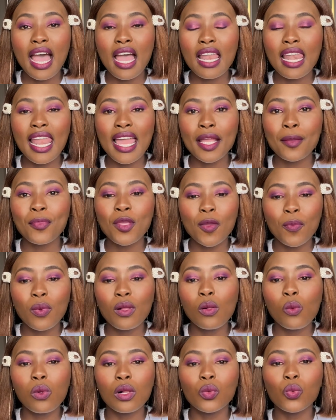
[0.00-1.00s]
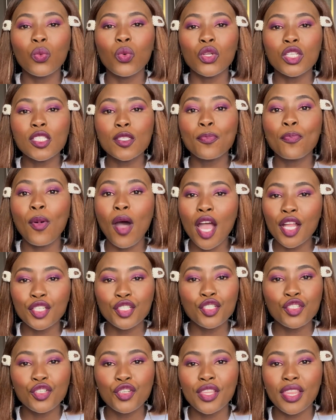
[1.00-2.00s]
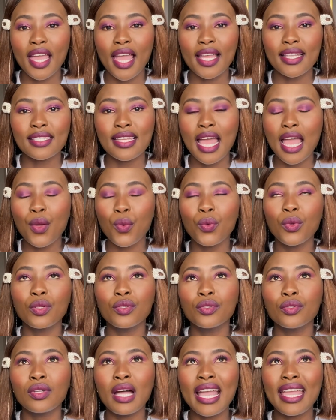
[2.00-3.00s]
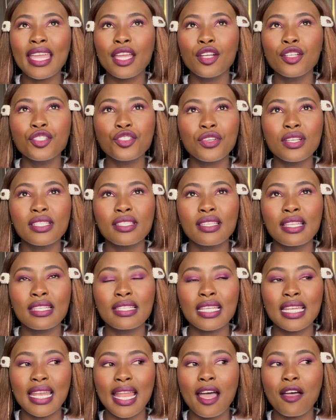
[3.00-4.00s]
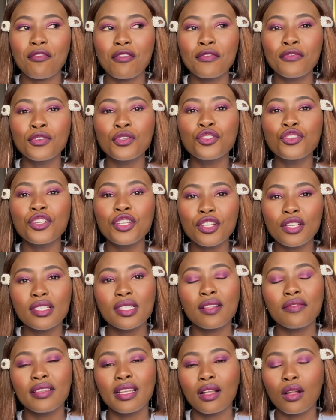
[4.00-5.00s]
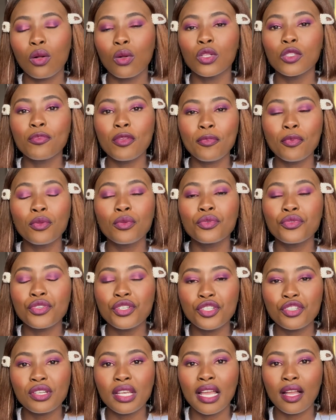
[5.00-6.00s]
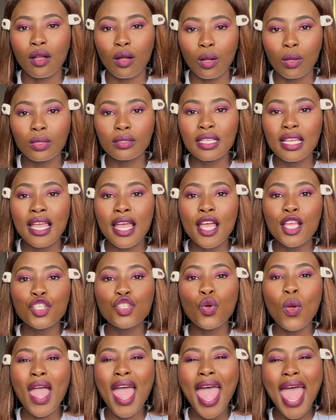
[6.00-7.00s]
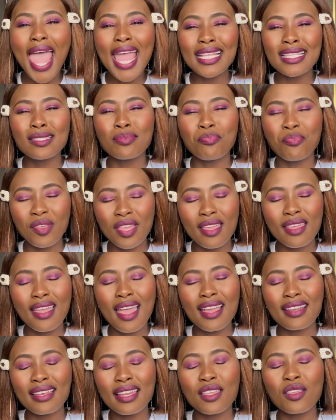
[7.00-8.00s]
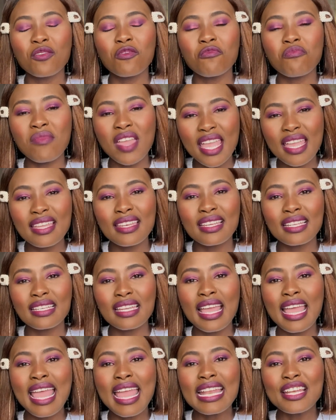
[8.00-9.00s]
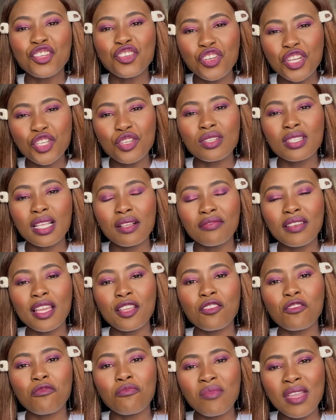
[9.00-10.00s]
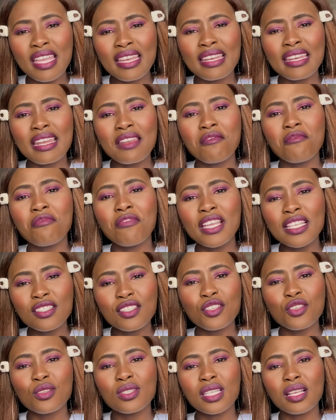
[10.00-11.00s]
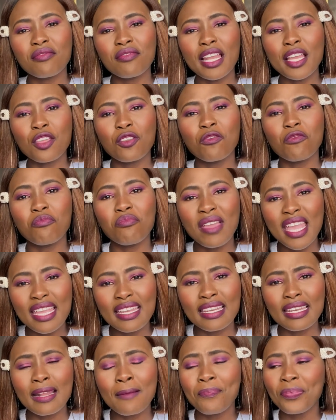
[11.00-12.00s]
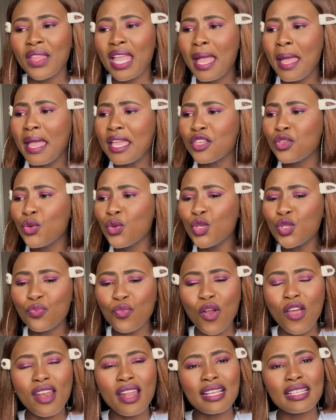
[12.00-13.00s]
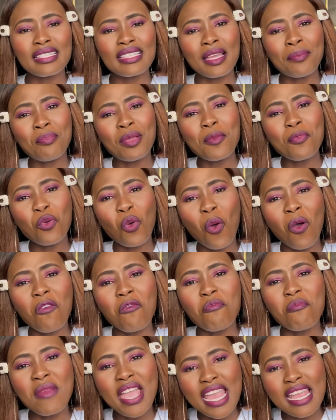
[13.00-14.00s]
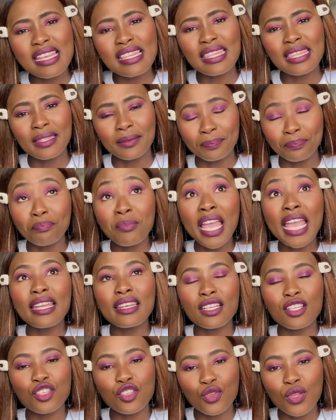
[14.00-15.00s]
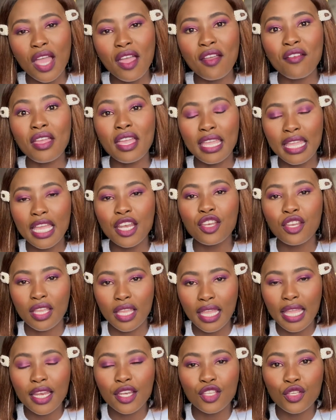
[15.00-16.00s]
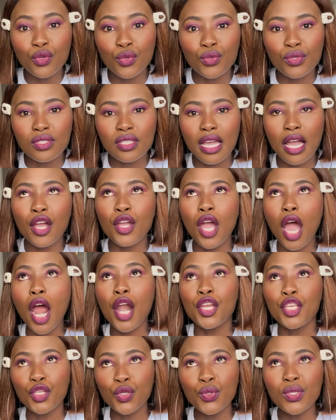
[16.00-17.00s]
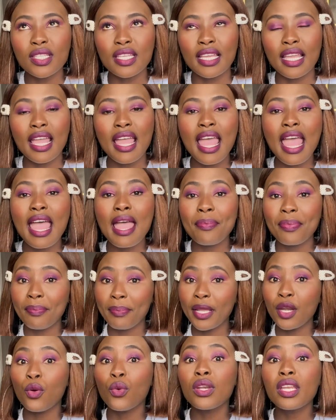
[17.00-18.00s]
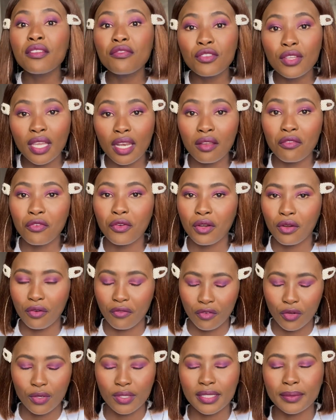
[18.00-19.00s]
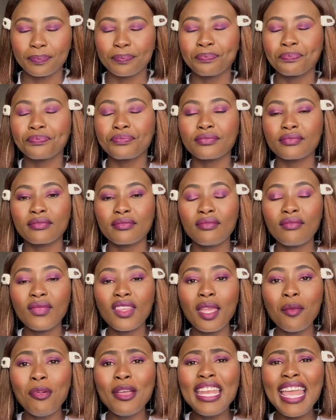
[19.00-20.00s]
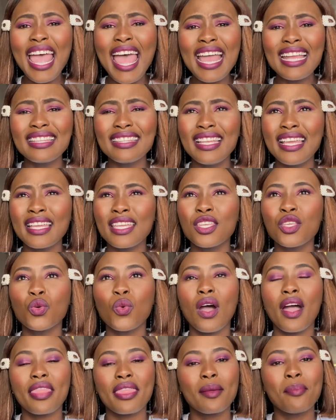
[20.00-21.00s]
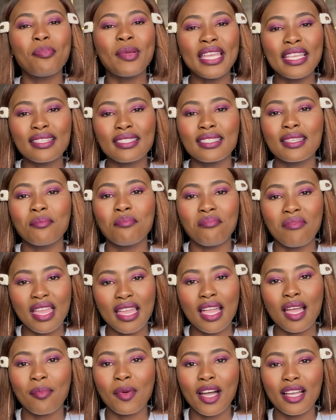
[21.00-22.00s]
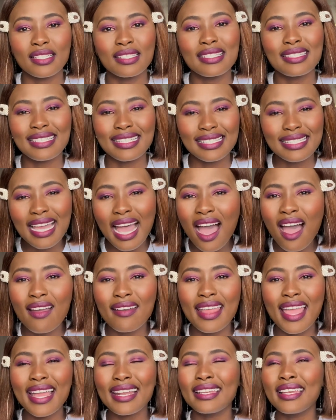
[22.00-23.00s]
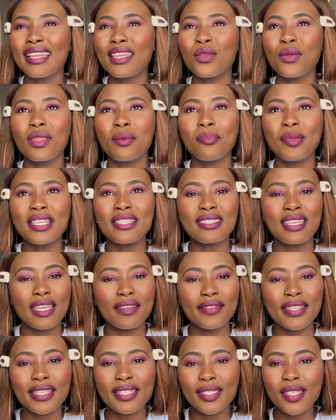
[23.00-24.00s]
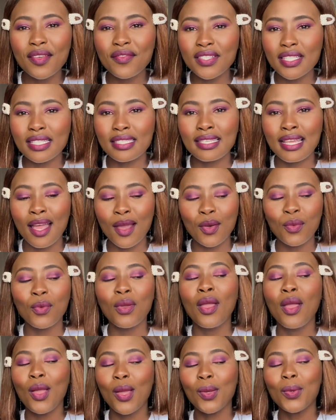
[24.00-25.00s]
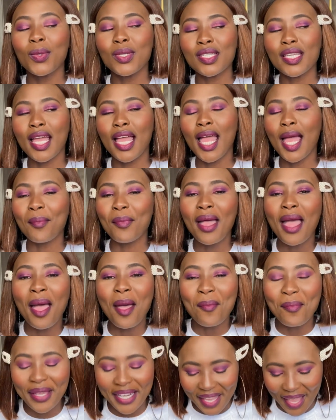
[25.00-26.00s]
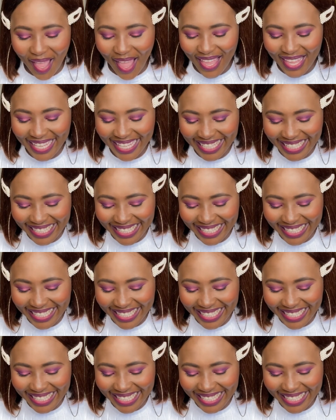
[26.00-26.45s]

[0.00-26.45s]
Like, people will respond to that. I cannot stress this enough. If you treat yourself like gold, people will treat you like gold. So act big, act like you've made it, treat yourself like you've made it, invest in yourself like you've made it. Use products that people who have made it can use, are using, but only if you can afford it, of course. But act like you are the best makeup artist in town. Act like you're the best gifting service in town, which I am. But yeah.